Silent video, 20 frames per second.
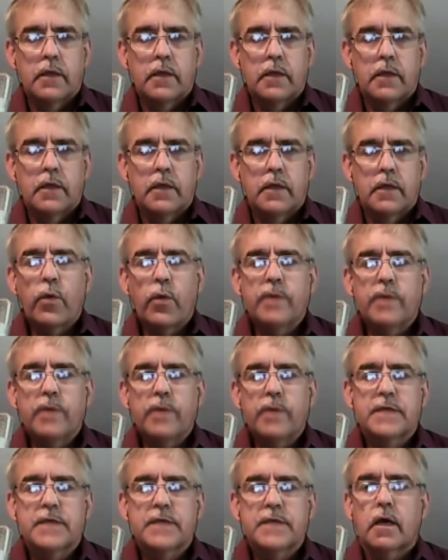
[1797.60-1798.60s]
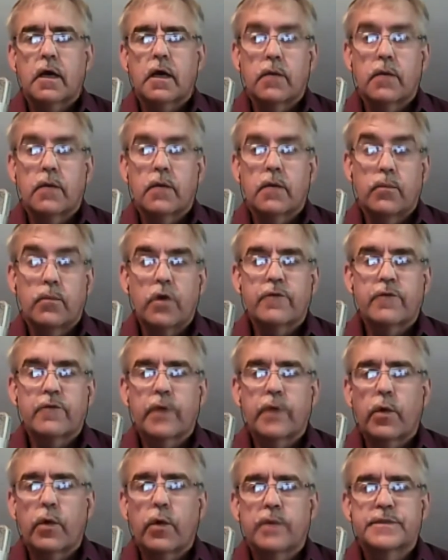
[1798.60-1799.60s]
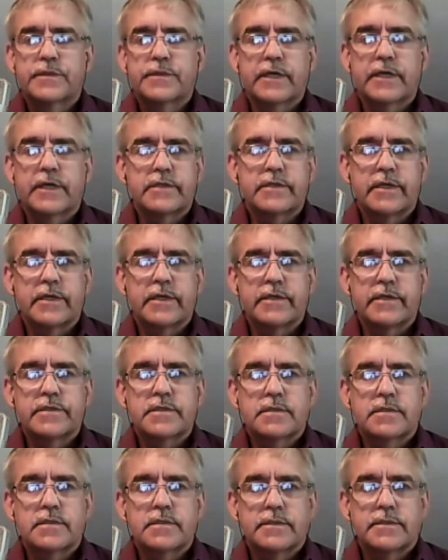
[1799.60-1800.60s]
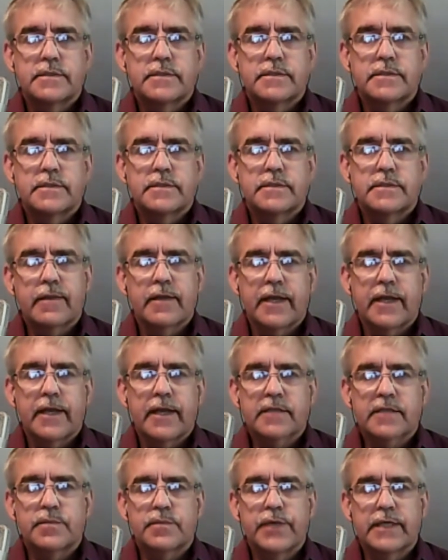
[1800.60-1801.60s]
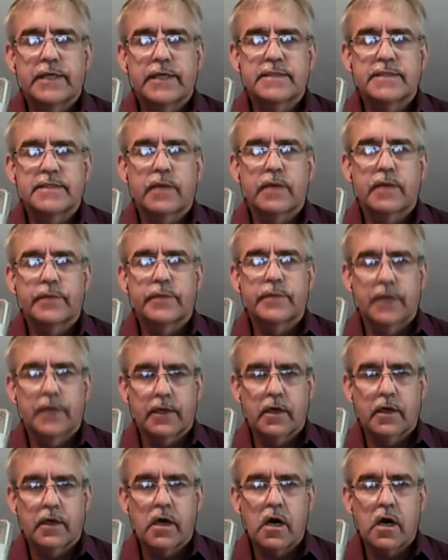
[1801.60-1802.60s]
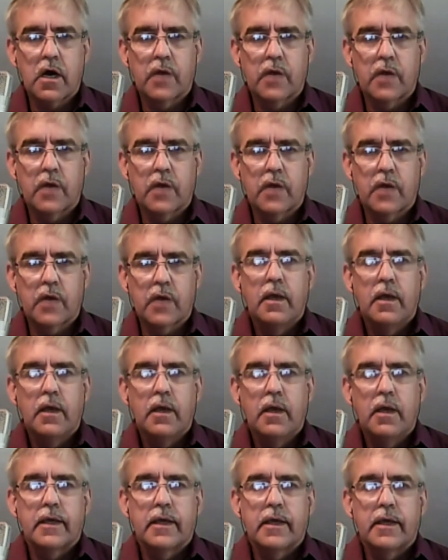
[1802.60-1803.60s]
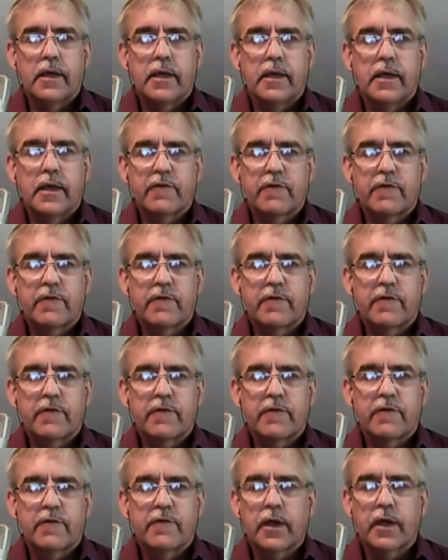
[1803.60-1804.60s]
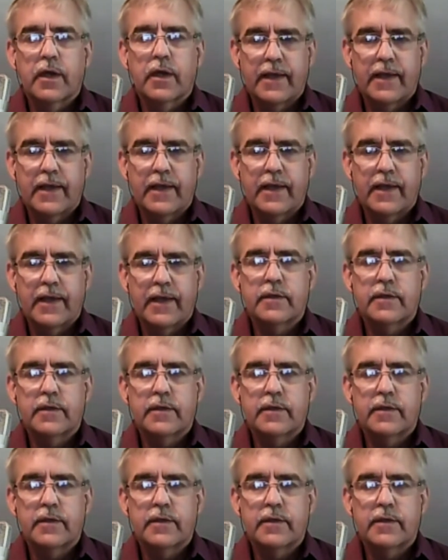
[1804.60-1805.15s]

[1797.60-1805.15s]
my website, one of my websites is takethenextbigstep.com, and I've been working on that a bit